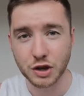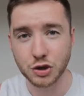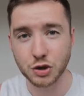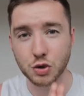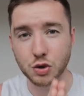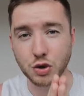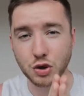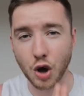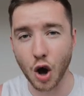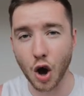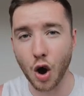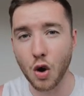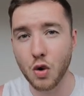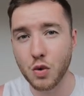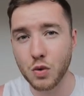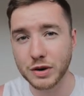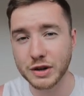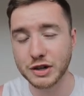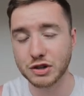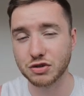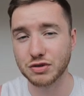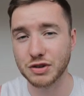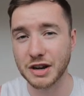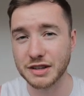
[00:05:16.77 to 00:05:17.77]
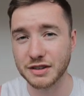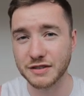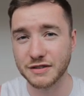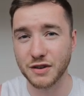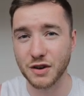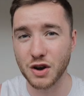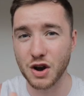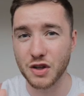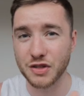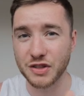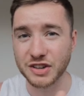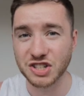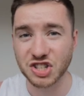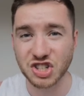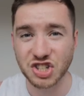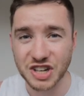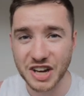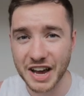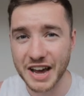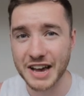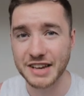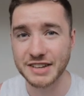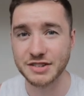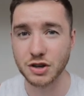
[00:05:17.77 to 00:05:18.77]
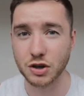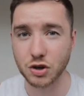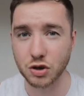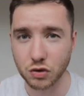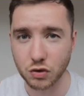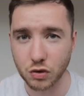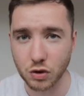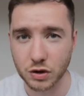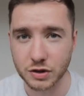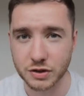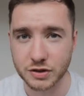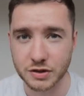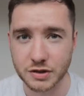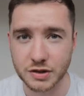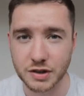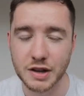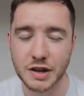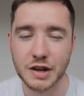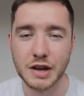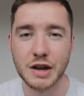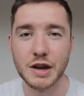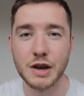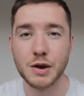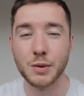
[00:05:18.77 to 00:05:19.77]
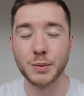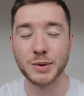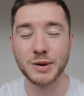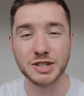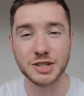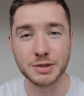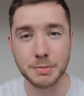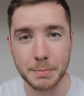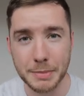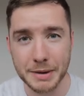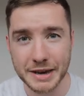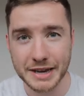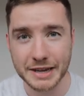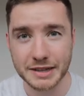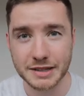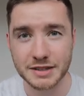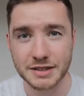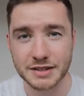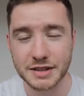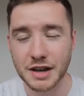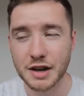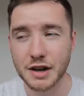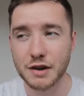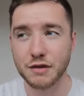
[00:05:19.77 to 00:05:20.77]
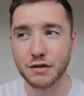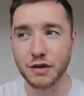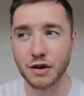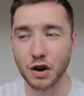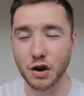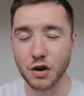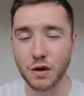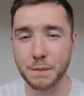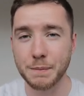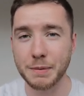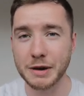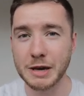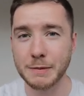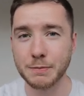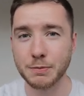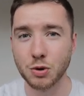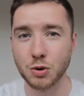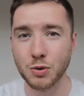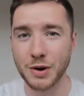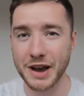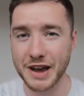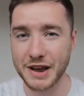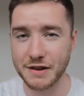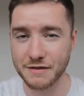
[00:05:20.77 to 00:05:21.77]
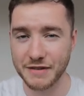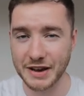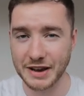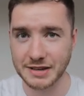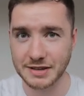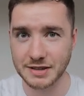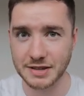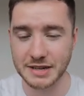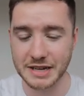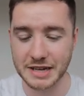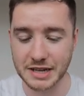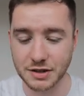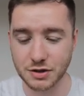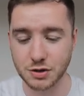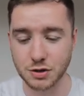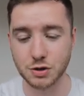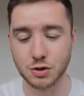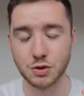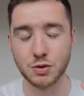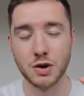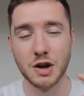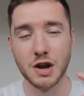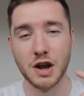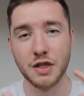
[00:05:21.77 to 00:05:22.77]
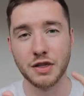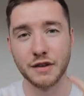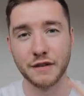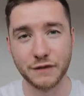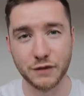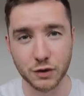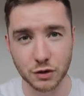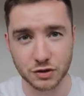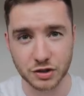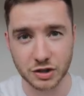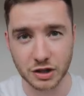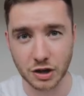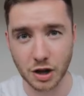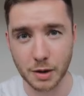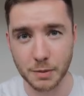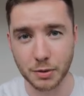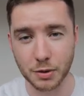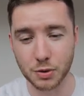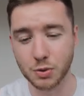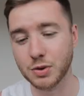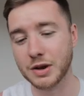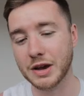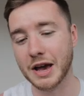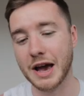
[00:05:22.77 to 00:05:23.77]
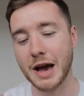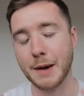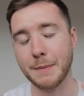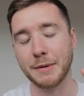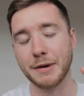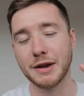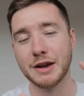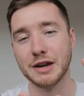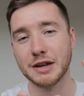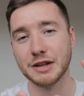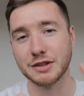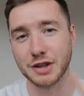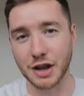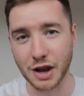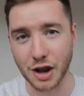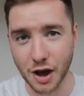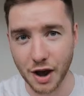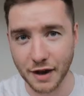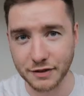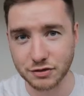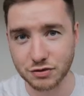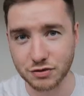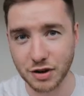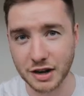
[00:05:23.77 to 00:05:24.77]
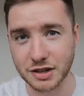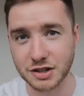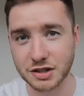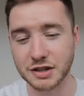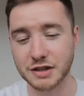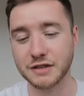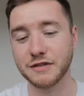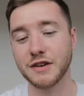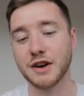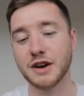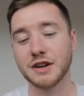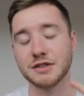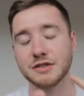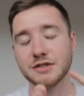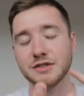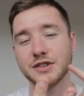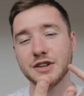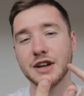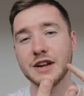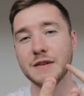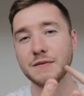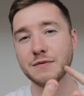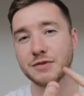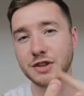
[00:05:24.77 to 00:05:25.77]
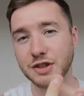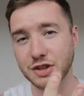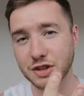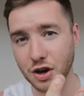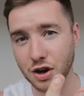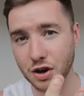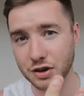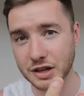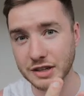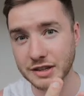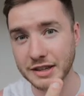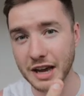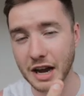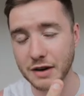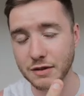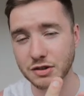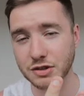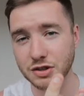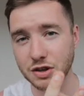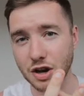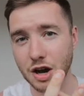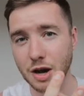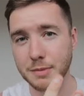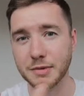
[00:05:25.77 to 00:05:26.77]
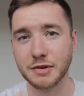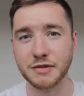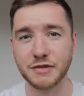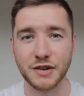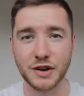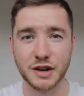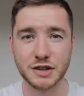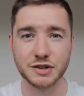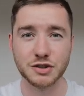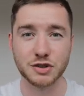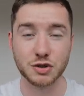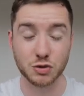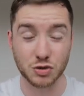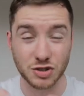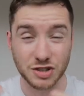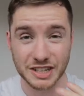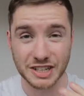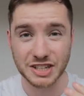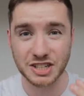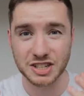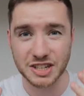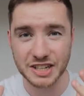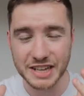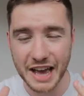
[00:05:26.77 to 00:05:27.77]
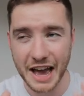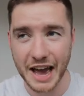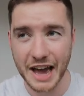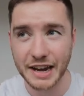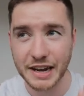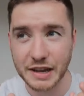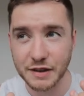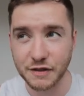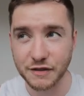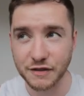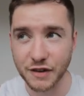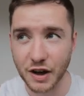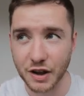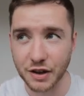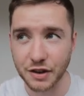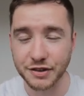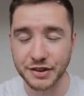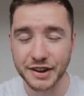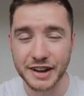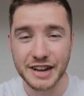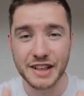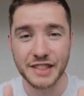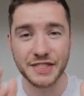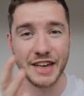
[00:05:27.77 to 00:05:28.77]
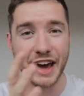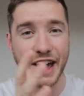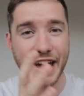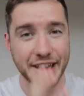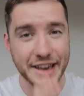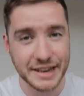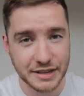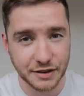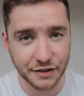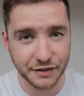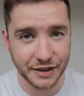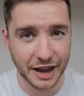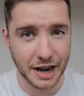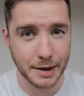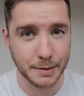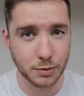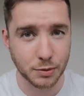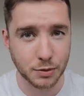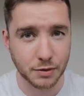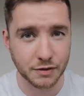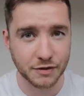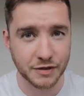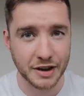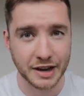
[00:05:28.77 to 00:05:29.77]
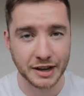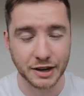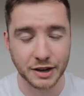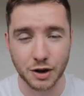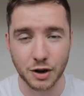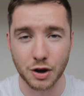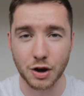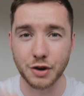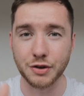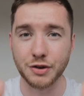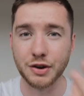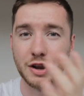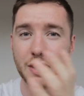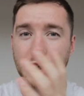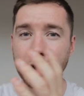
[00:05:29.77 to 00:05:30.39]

you can only transfer the shares across, which means for a lot of people investing into the FTSE Global All Cap, the life strategy funds, the target date retirement funds, or essentially any fund that is available on Vanguard